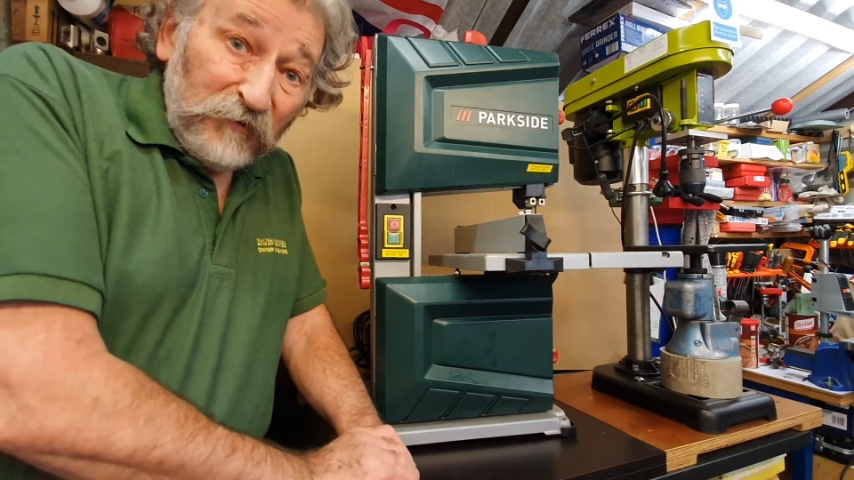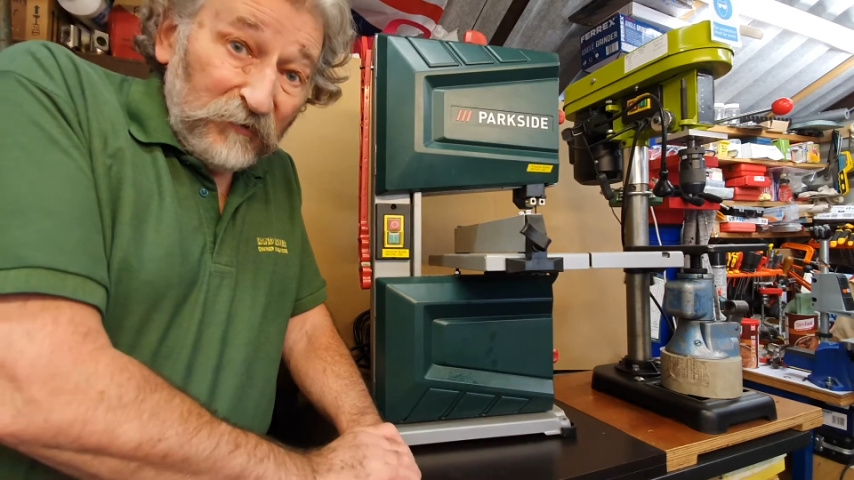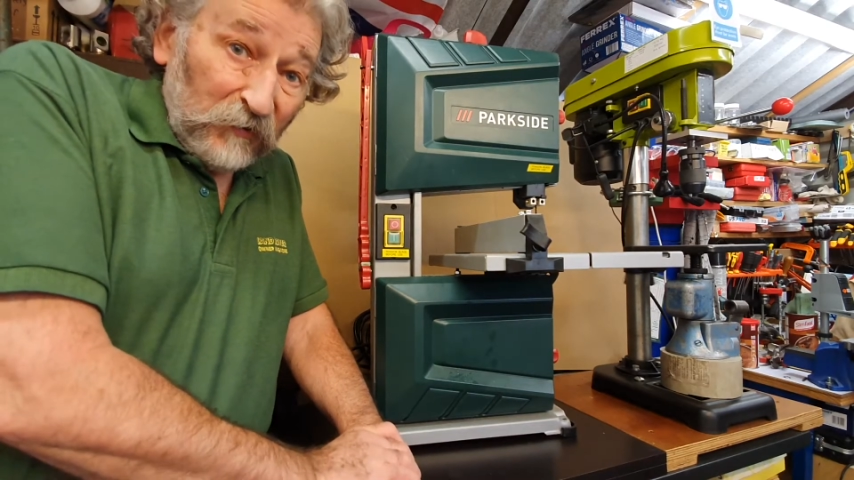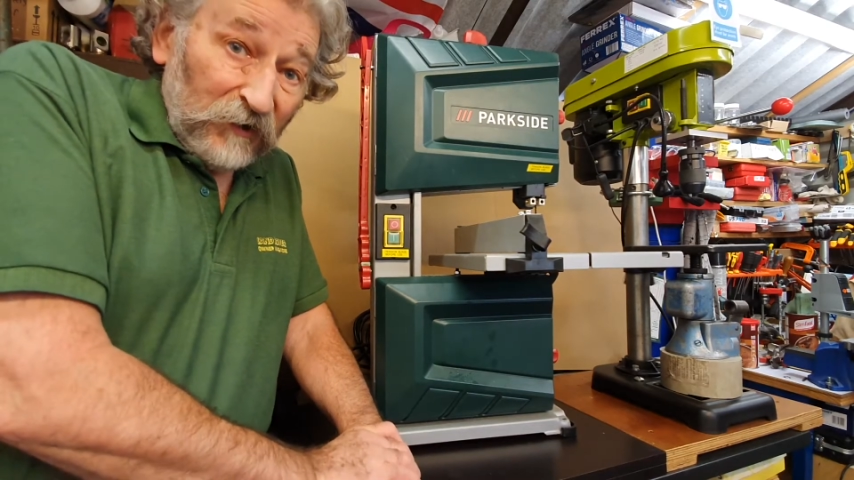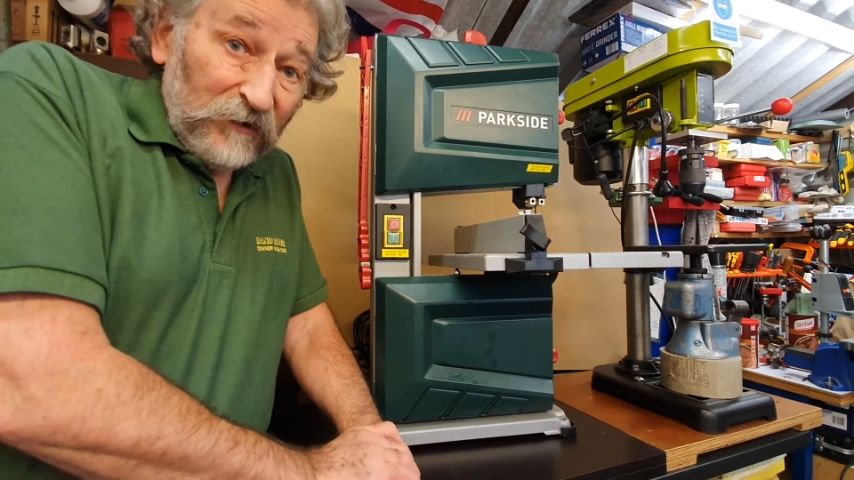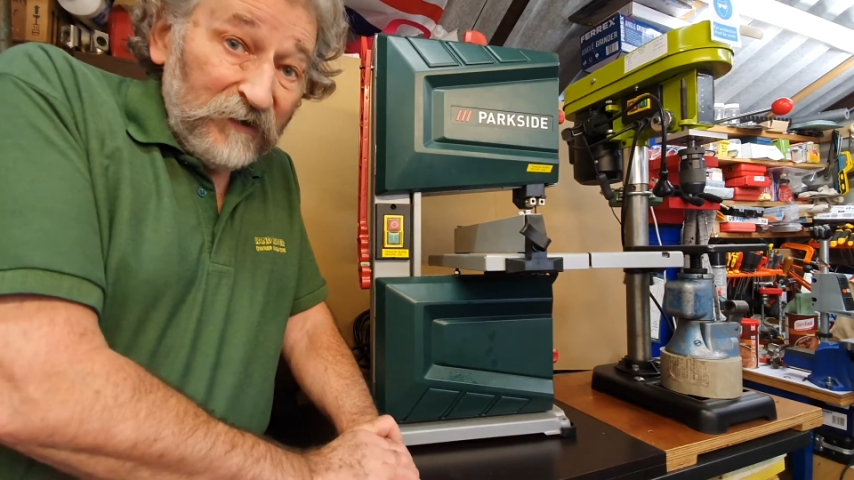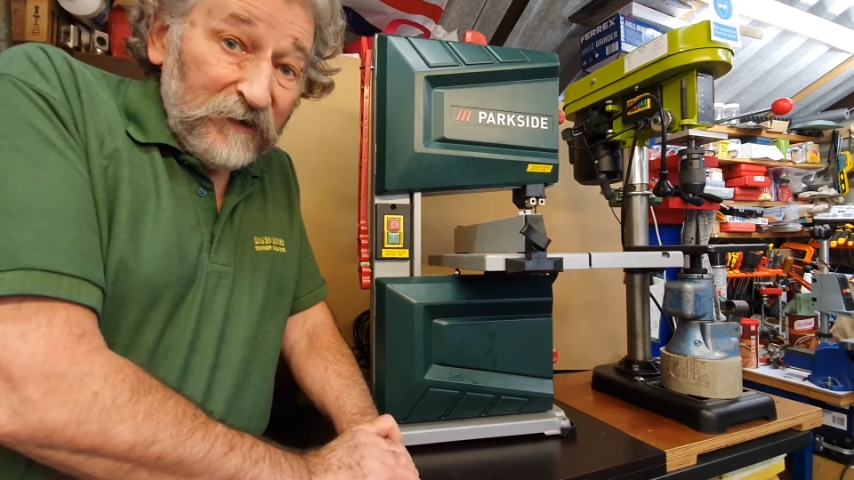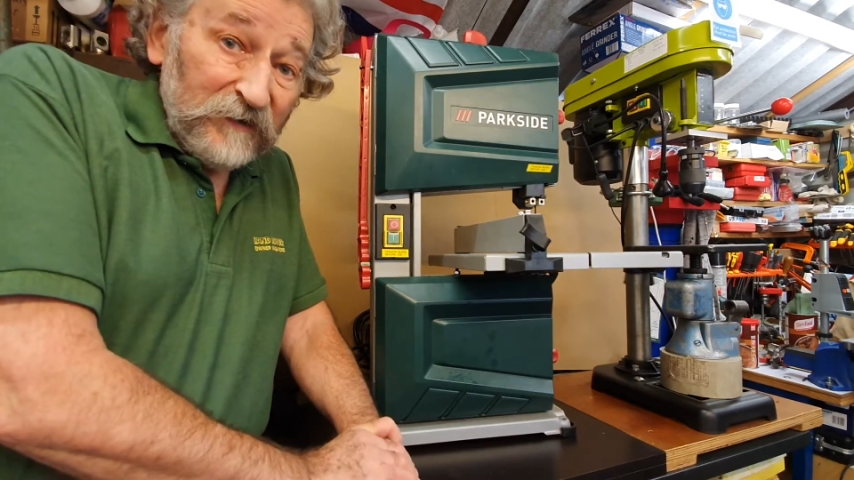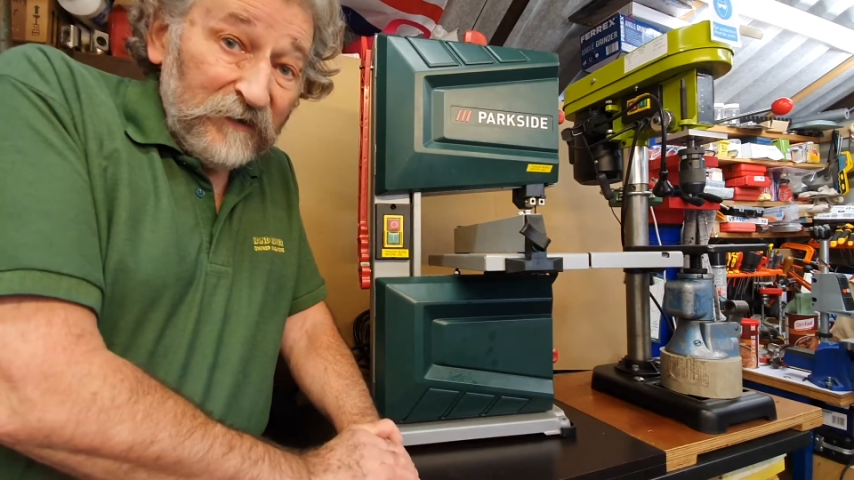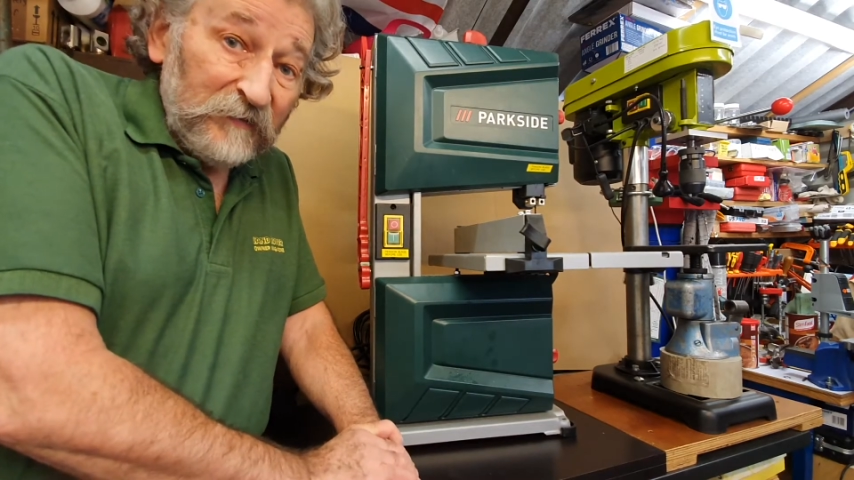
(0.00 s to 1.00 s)
woodwork
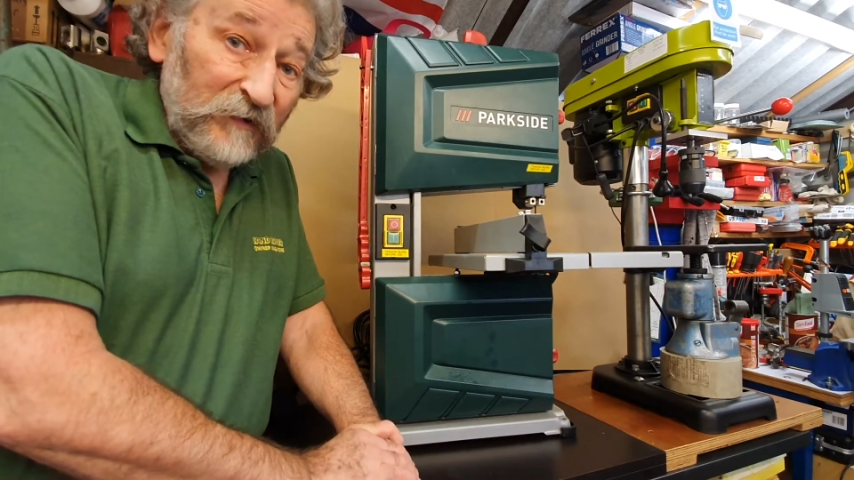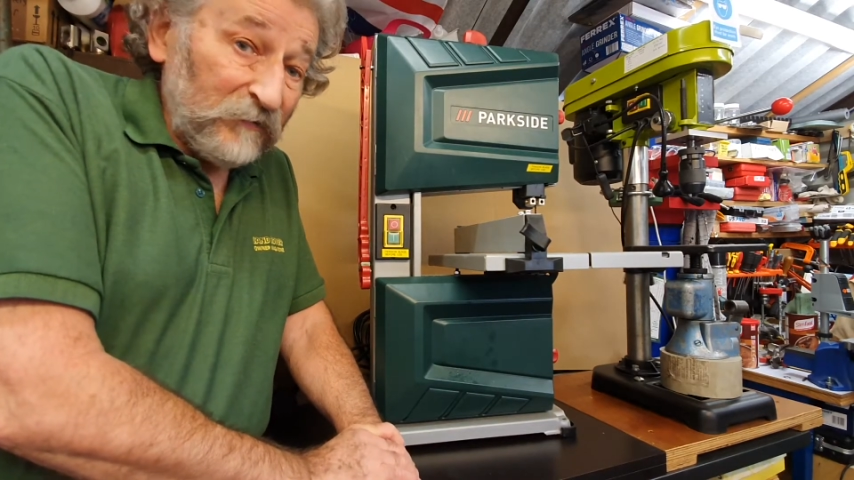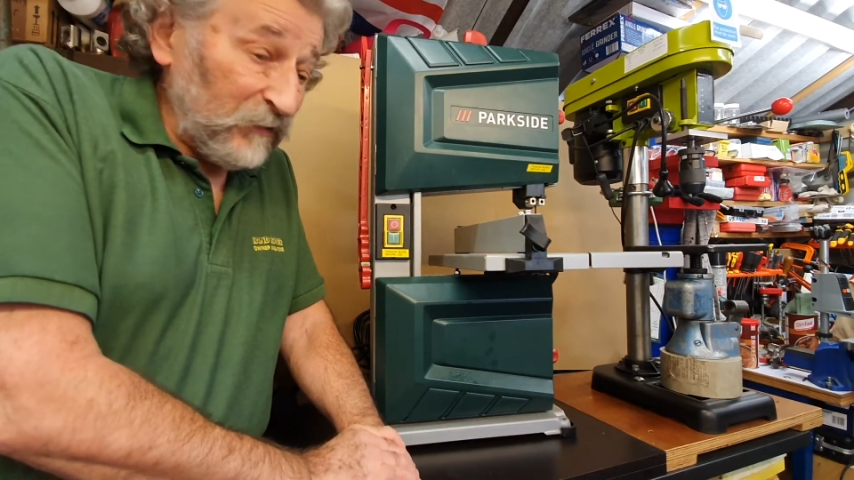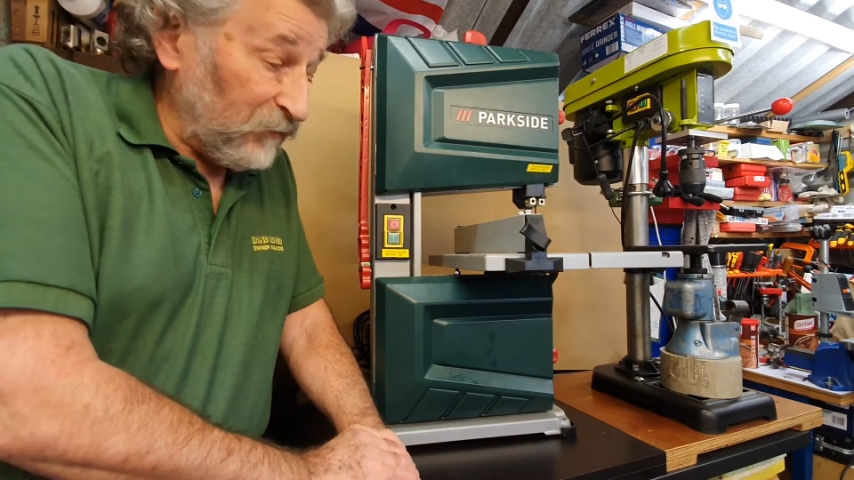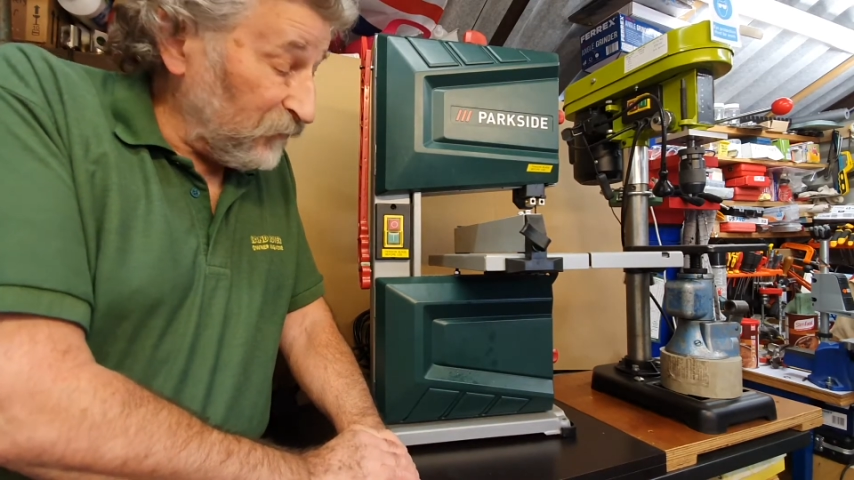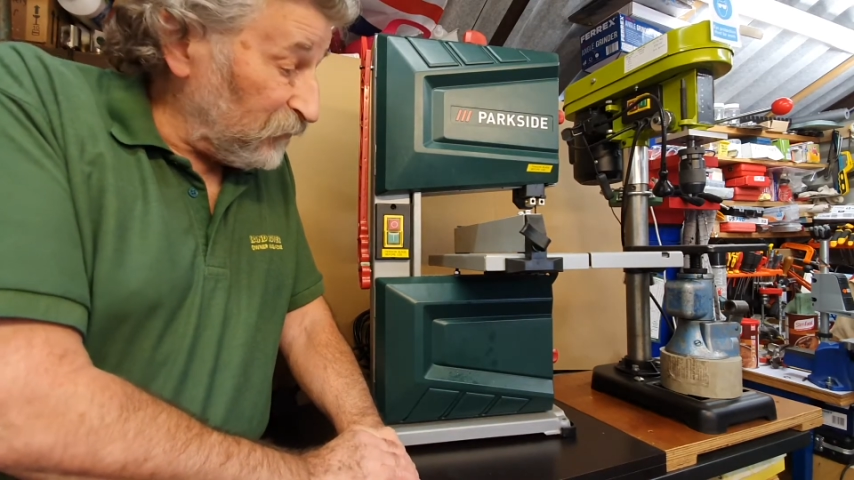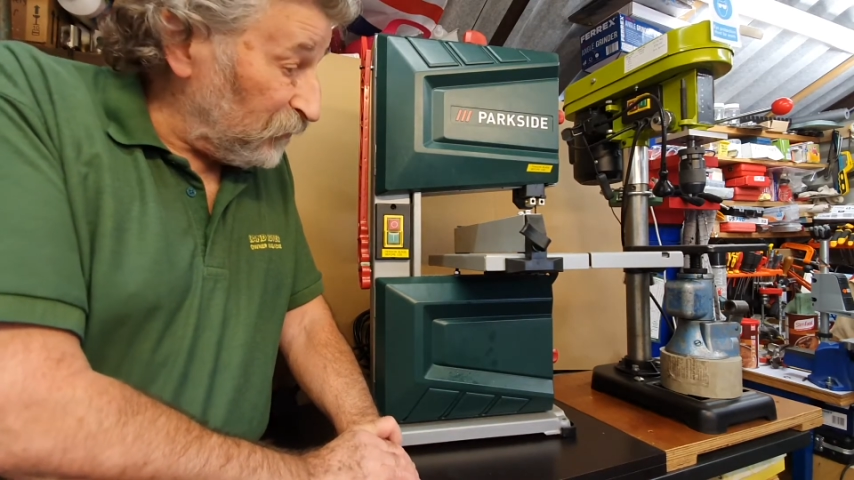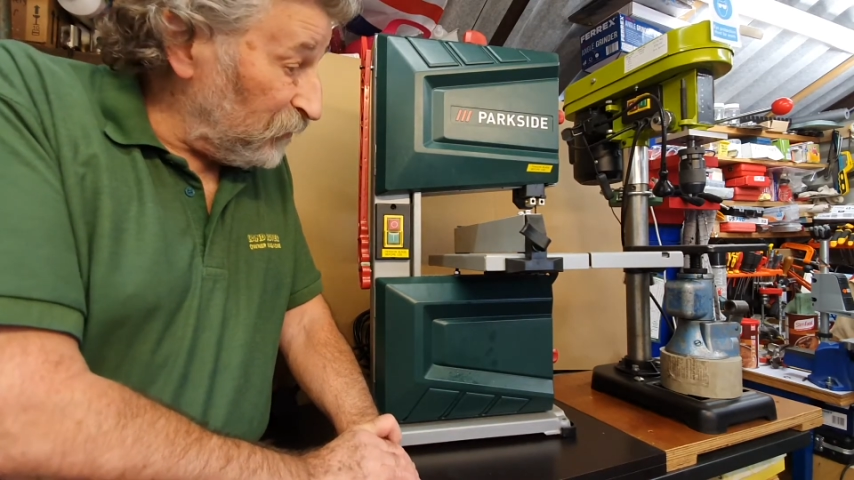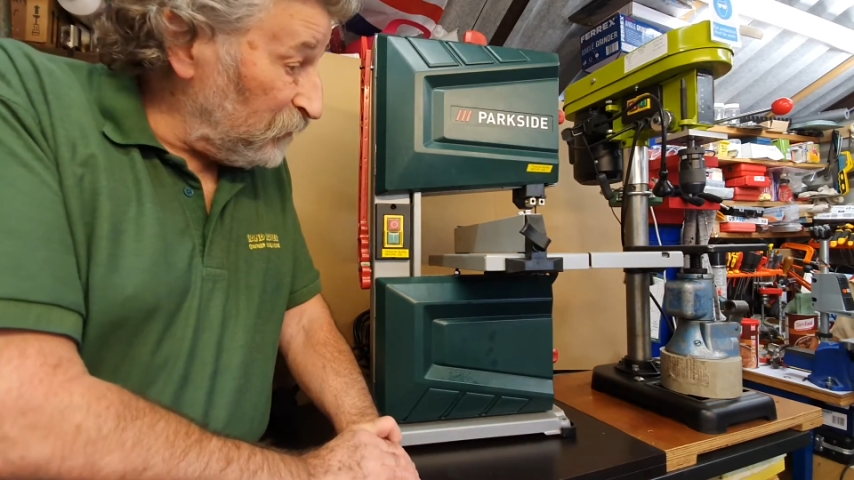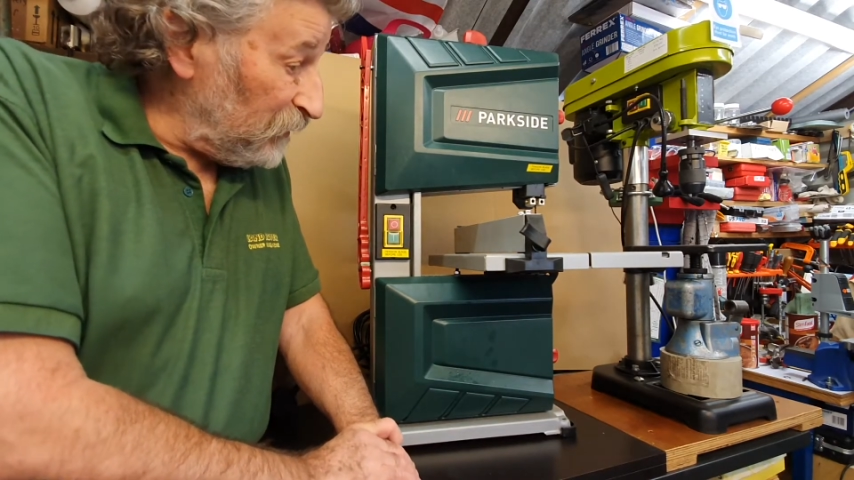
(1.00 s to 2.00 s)
in my
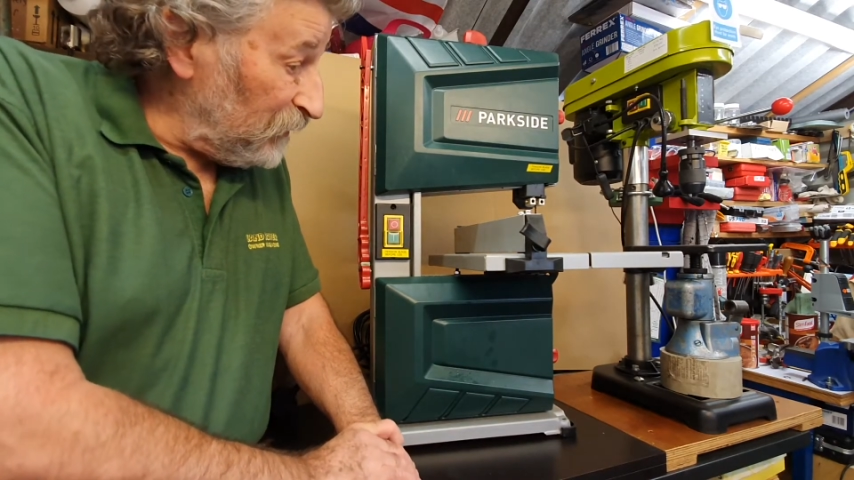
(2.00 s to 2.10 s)
workshop,